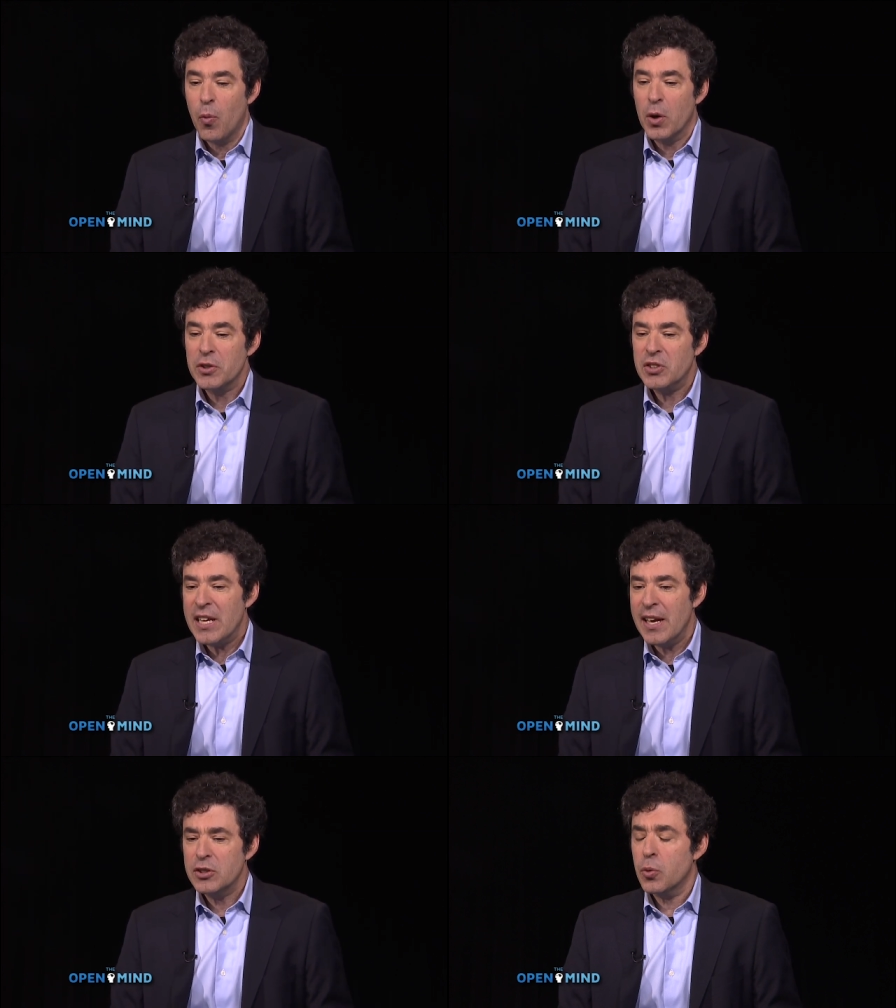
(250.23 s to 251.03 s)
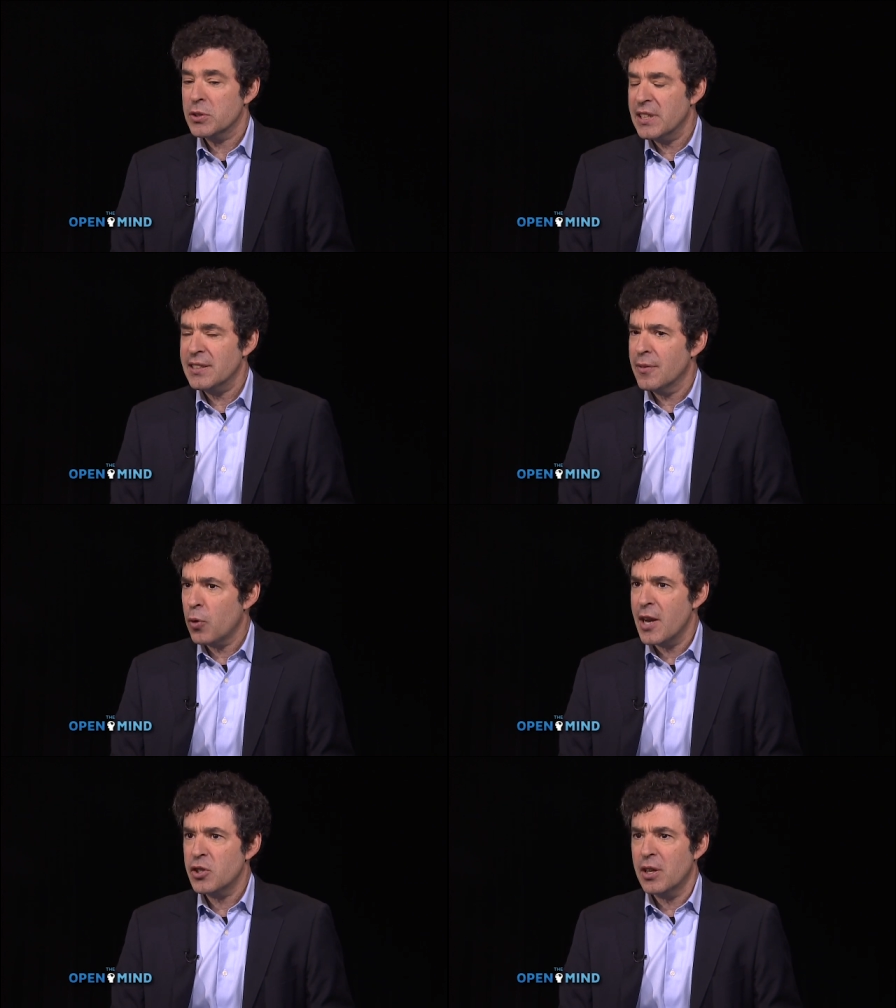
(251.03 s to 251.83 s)
we're seeing so we're seeing
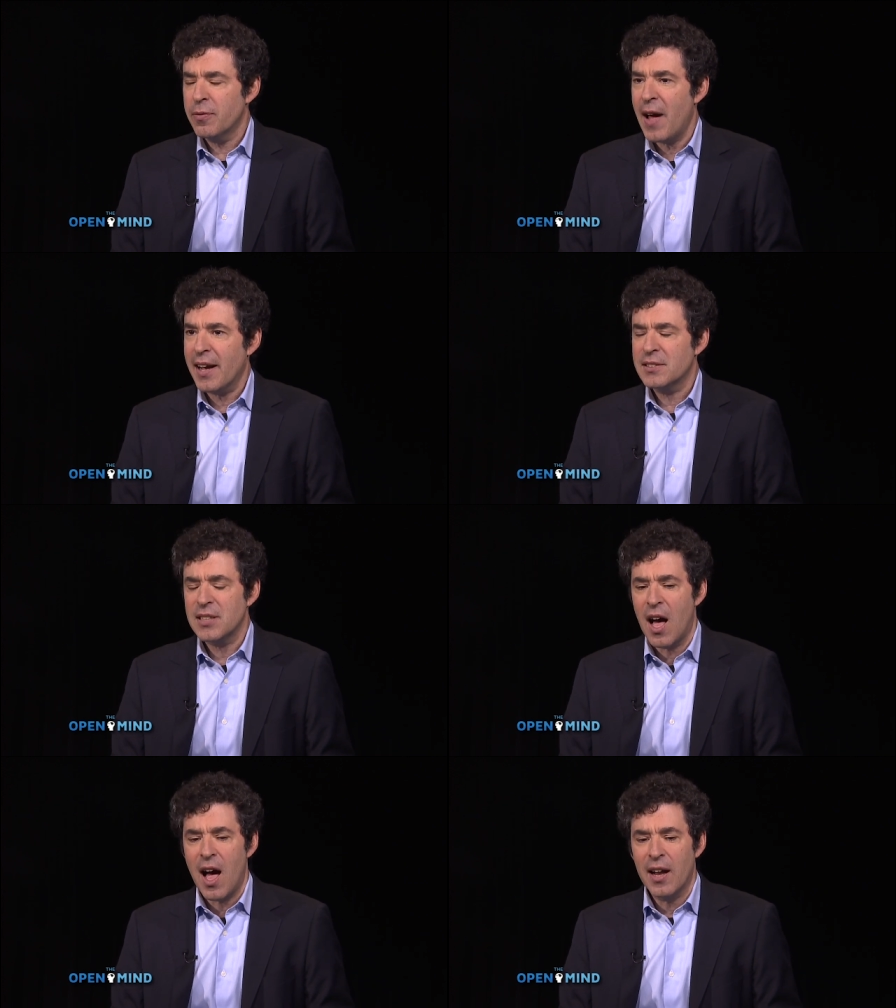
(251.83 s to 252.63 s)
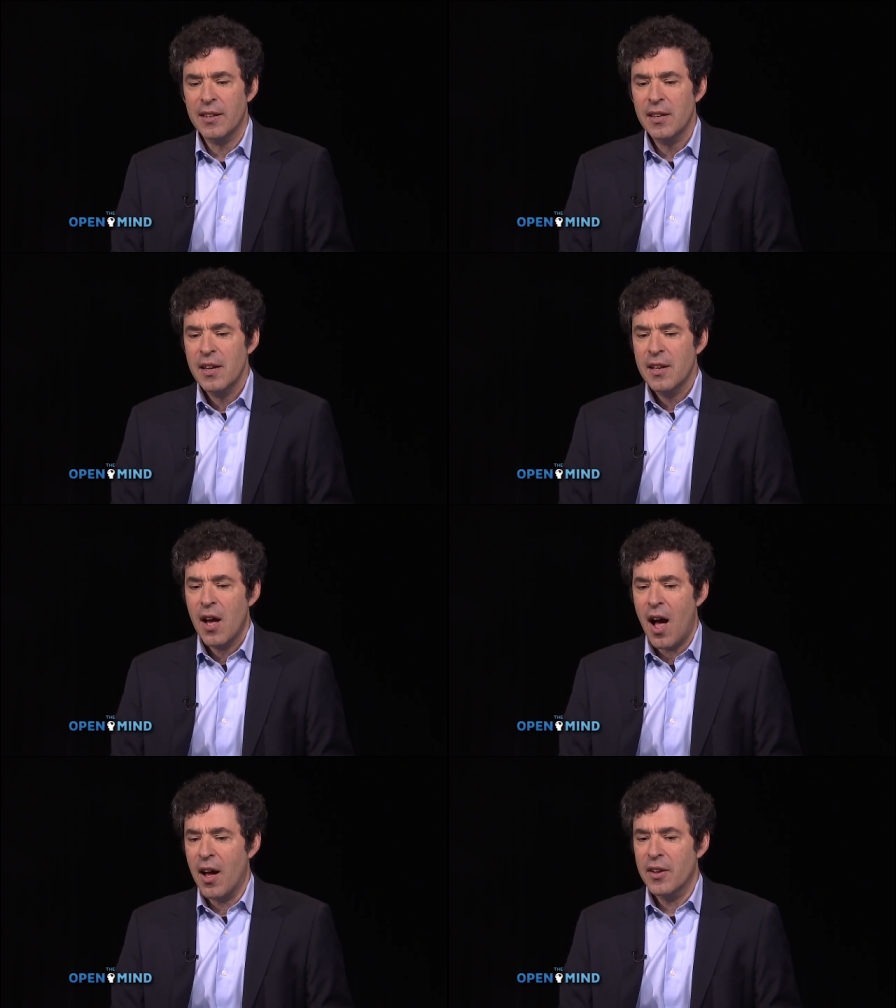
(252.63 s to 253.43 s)
differential effects on
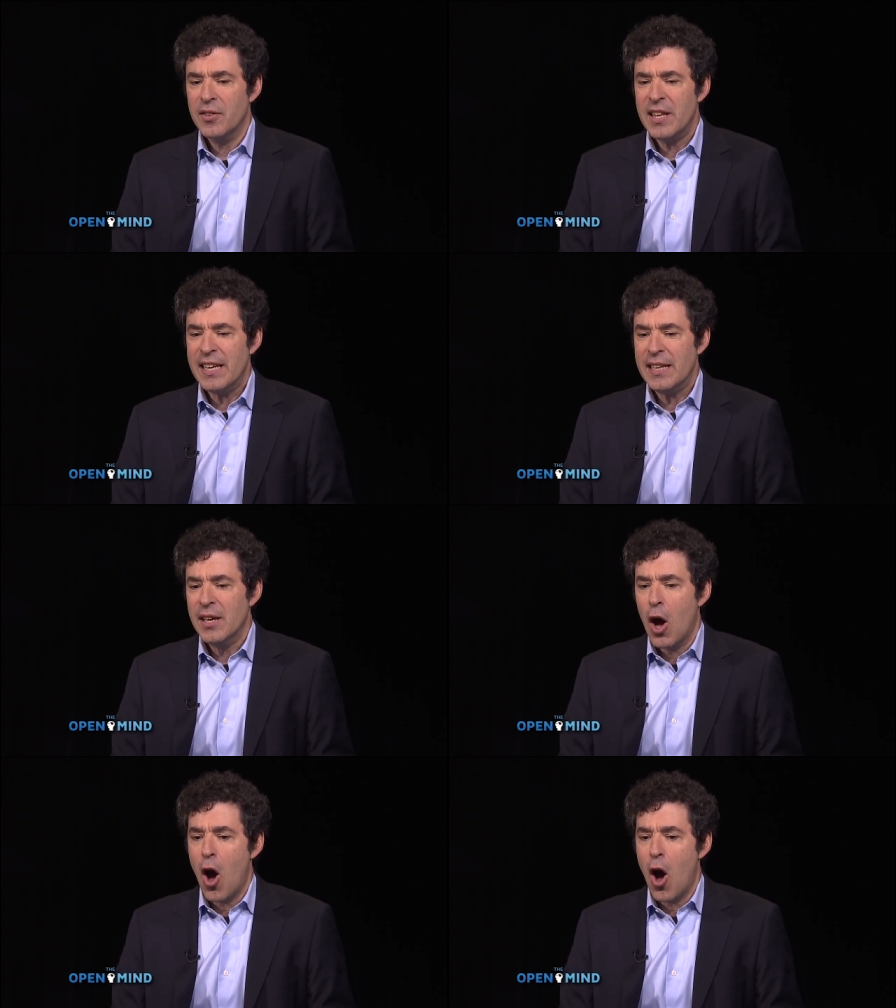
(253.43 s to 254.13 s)
uh, the